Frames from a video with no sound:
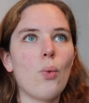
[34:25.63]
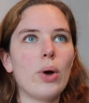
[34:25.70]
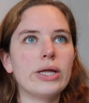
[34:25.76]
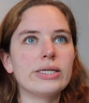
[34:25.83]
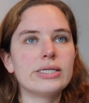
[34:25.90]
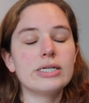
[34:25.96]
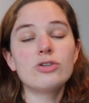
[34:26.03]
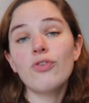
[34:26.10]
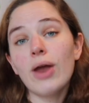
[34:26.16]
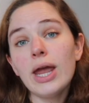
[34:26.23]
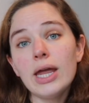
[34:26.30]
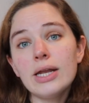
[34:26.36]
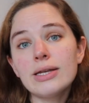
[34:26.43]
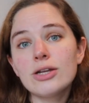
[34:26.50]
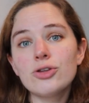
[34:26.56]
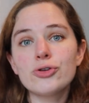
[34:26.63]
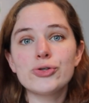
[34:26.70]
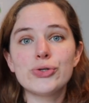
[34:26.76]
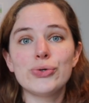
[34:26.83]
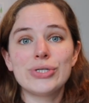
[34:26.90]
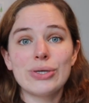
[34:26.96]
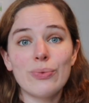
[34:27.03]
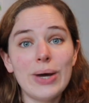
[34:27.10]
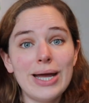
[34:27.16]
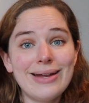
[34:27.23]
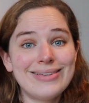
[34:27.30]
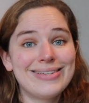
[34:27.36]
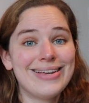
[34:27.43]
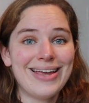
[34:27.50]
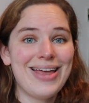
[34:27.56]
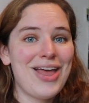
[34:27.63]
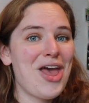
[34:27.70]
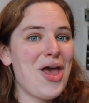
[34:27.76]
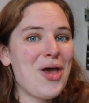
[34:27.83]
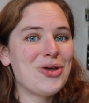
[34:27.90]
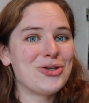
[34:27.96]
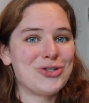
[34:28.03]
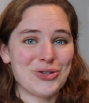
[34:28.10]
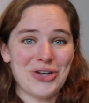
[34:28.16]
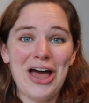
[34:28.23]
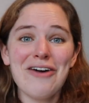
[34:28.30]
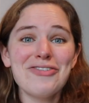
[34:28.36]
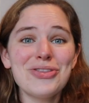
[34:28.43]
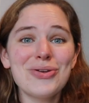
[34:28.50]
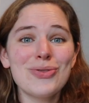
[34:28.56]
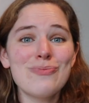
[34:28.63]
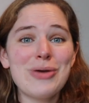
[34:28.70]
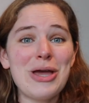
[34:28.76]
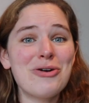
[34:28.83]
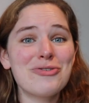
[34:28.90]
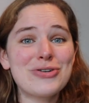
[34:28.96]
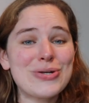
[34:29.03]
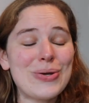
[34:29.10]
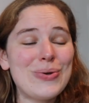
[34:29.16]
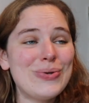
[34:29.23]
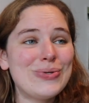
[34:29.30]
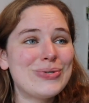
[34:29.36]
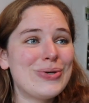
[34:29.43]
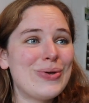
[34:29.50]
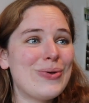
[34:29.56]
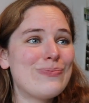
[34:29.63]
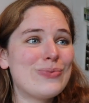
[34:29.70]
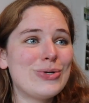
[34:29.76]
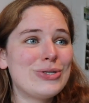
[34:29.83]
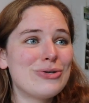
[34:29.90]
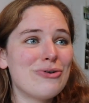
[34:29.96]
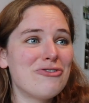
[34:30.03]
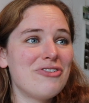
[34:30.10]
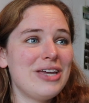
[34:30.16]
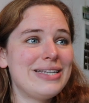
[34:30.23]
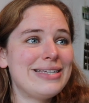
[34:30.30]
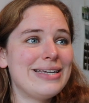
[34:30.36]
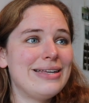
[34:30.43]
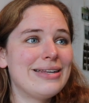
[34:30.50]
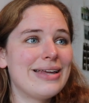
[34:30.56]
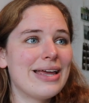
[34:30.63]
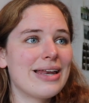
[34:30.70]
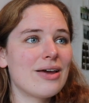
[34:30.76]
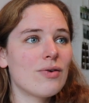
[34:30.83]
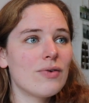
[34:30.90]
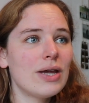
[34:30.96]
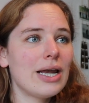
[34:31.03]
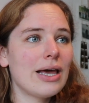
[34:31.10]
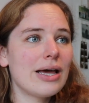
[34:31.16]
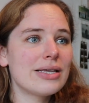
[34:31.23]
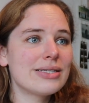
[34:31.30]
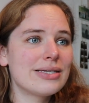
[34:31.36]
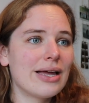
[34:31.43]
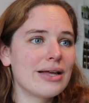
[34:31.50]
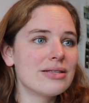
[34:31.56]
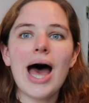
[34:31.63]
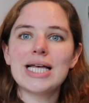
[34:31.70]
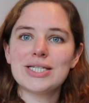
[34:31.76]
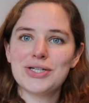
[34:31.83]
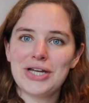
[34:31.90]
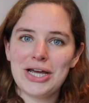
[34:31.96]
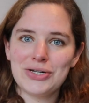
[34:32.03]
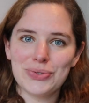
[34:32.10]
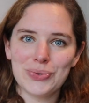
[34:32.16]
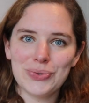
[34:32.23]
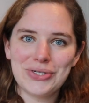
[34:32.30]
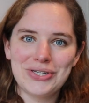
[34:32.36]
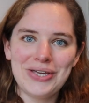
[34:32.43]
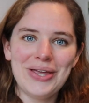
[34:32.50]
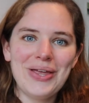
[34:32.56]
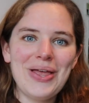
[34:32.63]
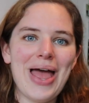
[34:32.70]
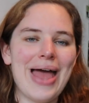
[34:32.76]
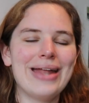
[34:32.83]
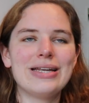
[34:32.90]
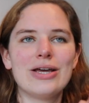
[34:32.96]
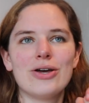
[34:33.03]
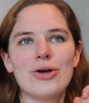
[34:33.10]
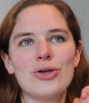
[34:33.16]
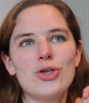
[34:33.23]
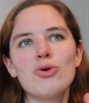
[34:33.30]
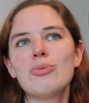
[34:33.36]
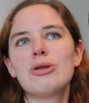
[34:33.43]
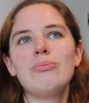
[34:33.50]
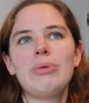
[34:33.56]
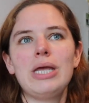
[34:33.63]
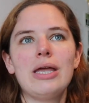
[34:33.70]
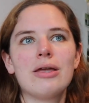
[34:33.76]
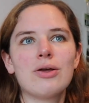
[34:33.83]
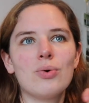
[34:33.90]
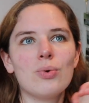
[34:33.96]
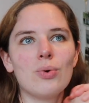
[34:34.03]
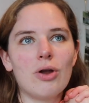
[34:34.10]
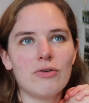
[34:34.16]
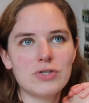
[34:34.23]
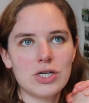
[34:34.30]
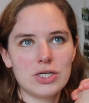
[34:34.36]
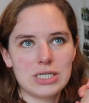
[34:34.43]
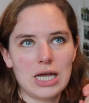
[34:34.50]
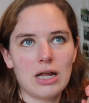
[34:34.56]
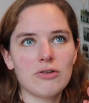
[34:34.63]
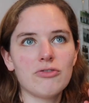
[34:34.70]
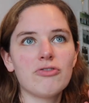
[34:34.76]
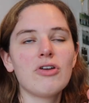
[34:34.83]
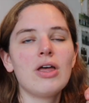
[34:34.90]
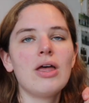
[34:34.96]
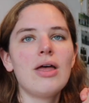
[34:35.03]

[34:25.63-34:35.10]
once it rained and your shoes are wet, you don't have another pair of shoes to put your feet in. And I realized that as an adult and a human being who loves herself,